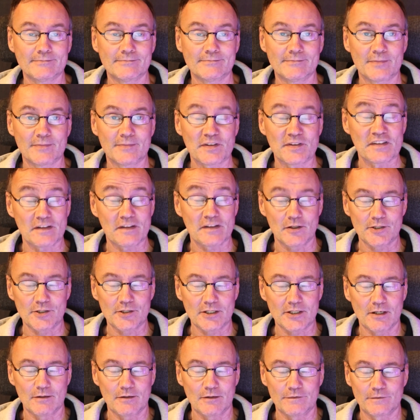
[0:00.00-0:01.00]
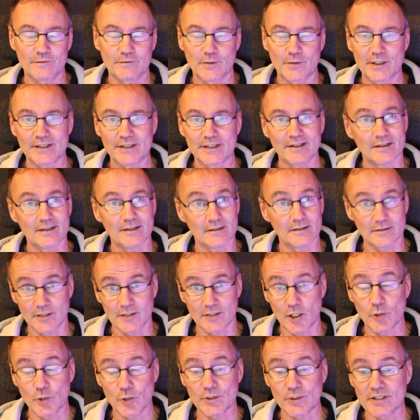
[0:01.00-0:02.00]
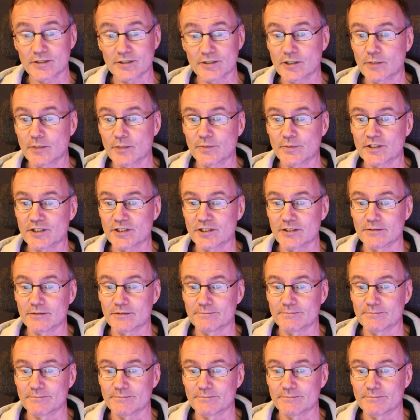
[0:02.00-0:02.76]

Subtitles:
Starting off with code interpreter.